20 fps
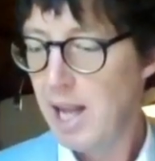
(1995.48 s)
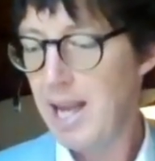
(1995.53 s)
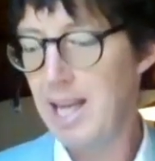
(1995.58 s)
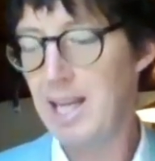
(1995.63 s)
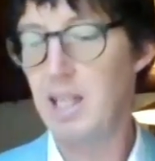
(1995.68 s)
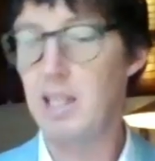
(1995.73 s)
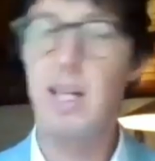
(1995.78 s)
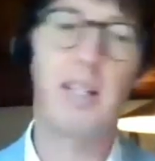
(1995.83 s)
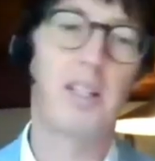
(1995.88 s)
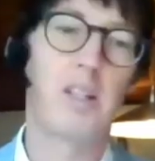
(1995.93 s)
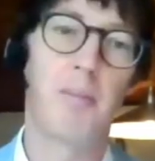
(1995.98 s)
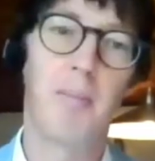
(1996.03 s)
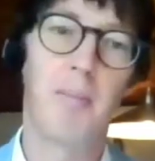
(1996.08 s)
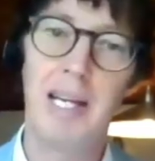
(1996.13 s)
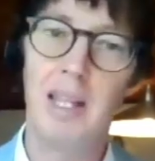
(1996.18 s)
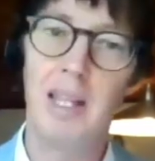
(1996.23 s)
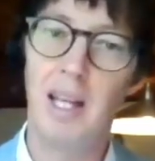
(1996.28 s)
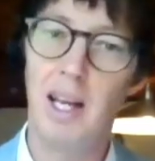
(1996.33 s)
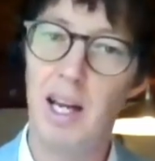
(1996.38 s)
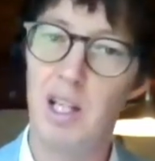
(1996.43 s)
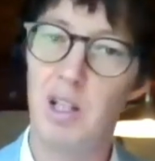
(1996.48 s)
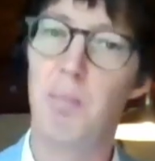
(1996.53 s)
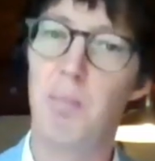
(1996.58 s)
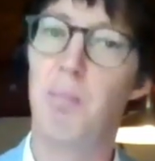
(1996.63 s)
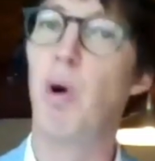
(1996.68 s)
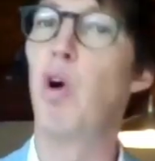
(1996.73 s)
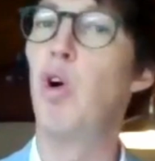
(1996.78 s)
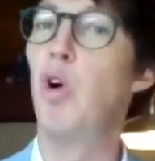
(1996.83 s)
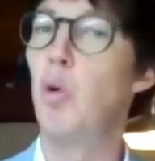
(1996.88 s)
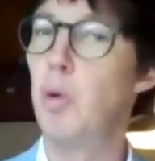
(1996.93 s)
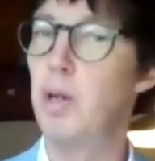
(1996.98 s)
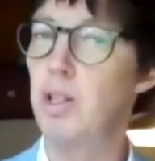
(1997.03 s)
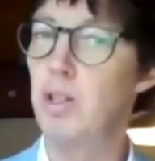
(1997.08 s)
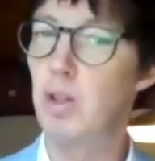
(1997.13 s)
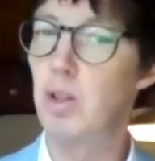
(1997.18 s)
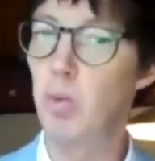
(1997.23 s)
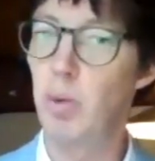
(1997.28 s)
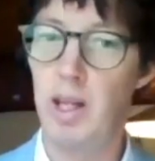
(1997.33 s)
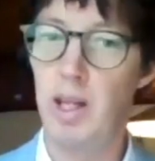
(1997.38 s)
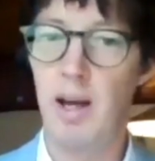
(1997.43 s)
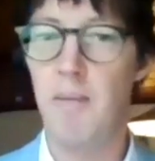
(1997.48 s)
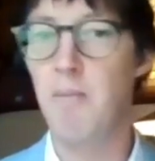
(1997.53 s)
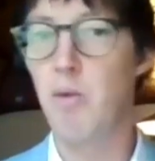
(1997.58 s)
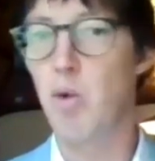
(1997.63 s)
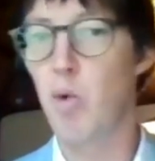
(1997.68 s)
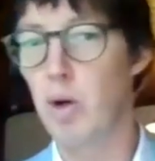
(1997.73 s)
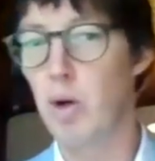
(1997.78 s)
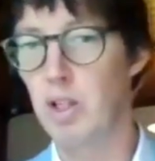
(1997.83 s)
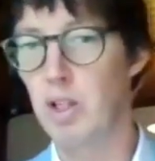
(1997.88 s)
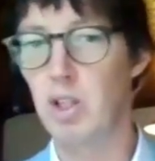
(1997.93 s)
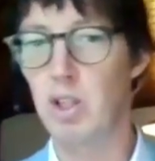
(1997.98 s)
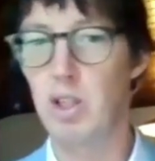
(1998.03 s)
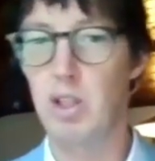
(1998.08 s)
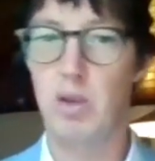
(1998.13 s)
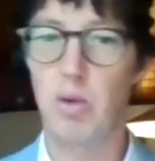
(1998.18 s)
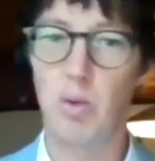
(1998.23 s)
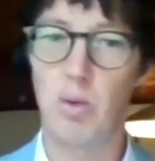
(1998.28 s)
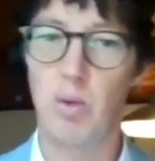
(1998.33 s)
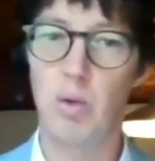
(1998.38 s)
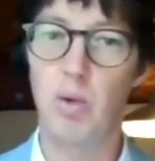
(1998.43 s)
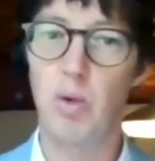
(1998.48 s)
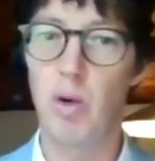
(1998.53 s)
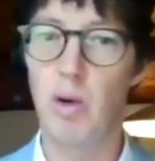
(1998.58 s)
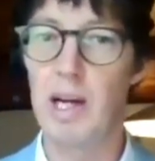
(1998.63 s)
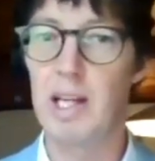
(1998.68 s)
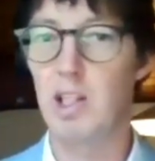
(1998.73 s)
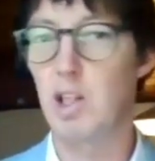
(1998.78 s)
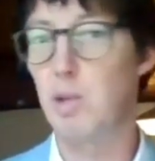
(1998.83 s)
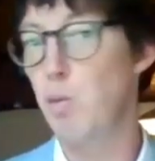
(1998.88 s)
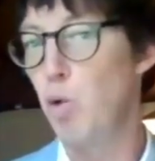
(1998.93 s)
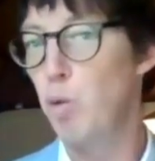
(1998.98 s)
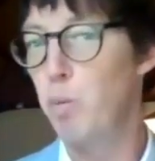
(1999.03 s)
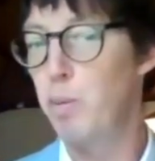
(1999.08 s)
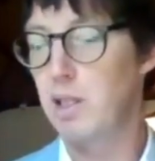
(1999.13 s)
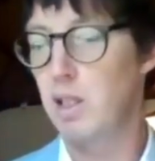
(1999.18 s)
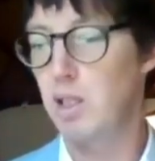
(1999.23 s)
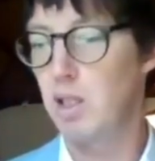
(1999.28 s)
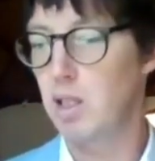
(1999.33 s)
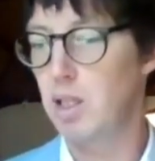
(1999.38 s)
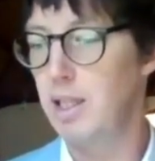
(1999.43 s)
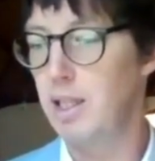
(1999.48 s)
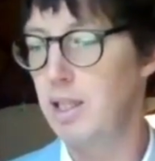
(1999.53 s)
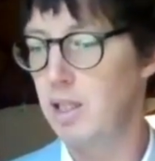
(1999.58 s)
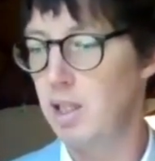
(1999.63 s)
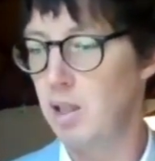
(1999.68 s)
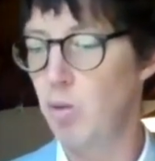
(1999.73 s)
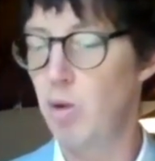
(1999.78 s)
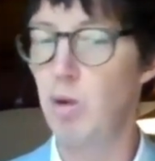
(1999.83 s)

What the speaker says: And it doesn't mean that as borrowers with our mortgages or our small business lending,